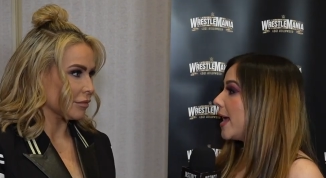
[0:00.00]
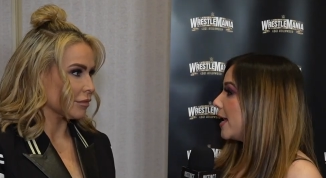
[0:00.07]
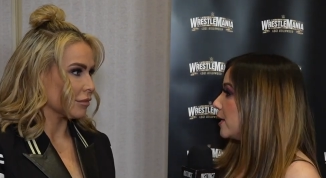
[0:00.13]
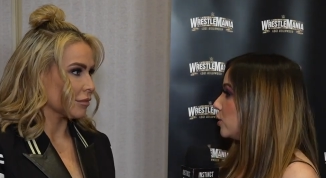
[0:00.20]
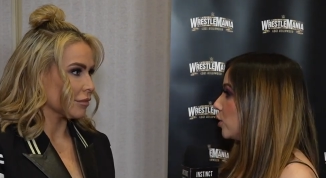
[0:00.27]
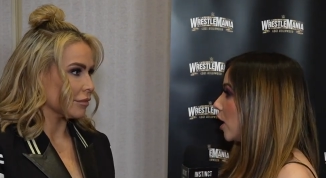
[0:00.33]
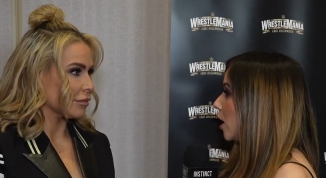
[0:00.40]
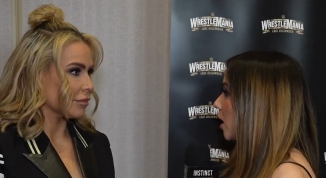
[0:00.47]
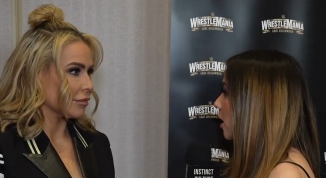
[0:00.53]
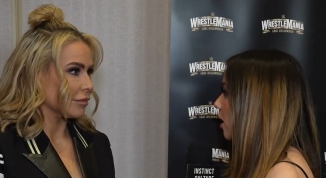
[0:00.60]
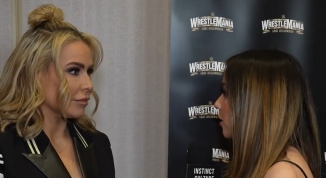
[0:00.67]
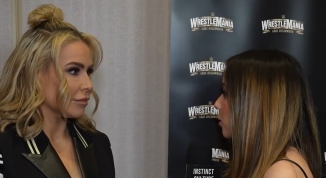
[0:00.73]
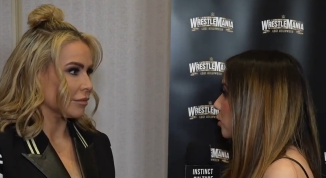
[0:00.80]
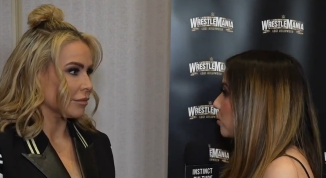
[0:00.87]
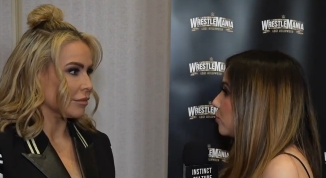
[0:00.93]
Speaker 1: and,
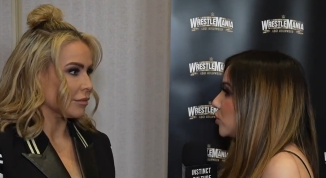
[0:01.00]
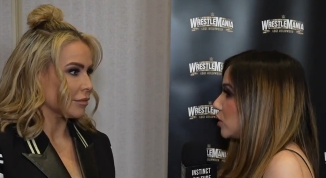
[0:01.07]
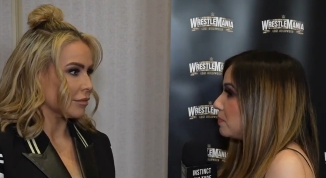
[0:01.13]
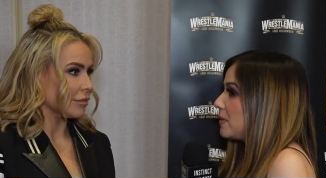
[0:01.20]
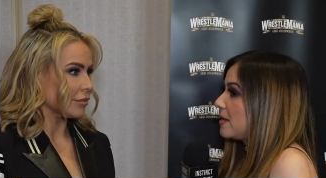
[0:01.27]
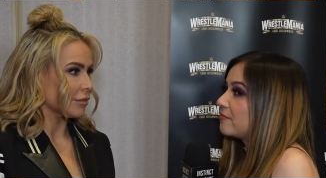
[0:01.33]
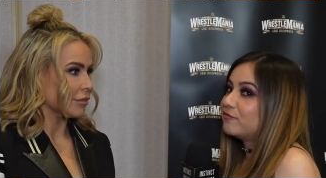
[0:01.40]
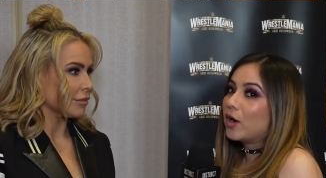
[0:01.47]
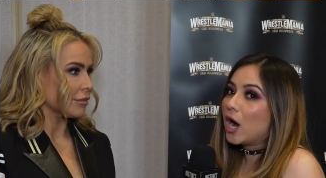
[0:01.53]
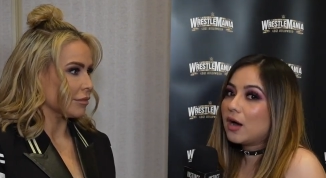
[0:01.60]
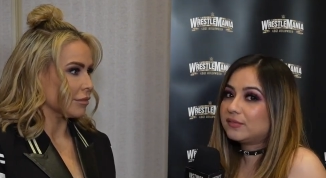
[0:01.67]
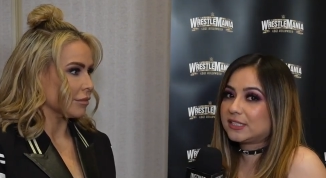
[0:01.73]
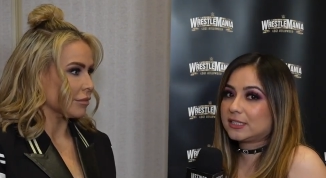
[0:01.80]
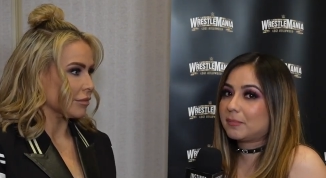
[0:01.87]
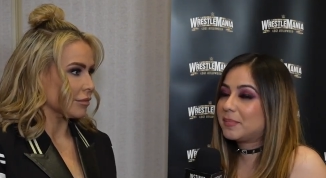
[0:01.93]
uh, you know, just be
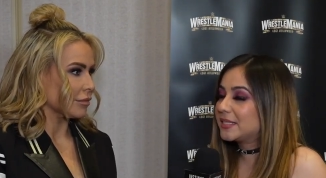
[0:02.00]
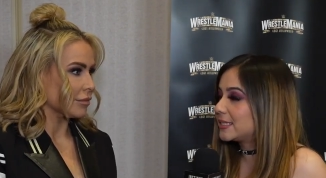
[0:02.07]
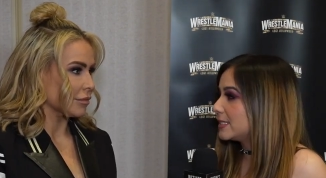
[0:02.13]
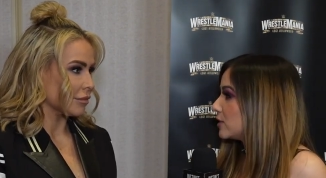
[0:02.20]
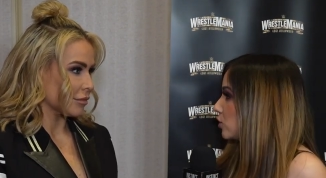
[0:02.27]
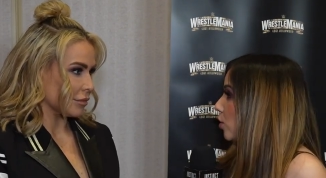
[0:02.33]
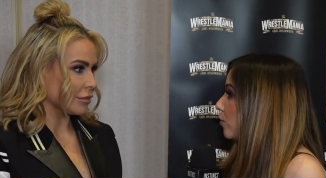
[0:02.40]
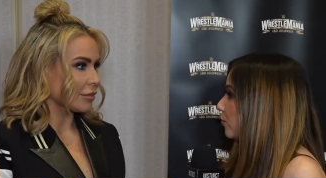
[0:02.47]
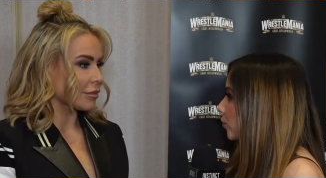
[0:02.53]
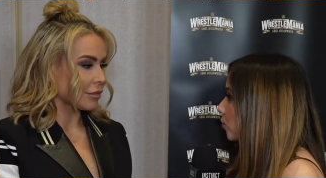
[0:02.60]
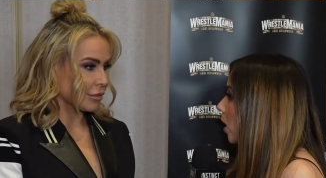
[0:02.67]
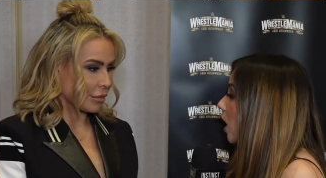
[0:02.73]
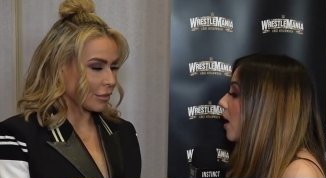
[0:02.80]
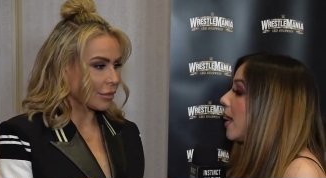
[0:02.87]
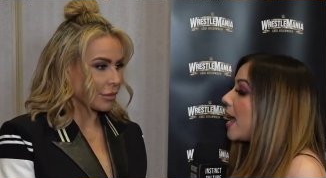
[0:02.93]
involved in the business
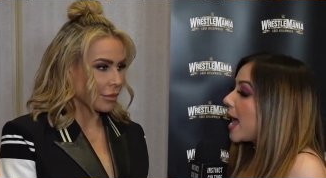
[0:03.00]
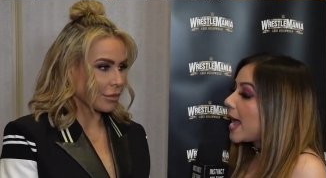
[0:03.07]
overall.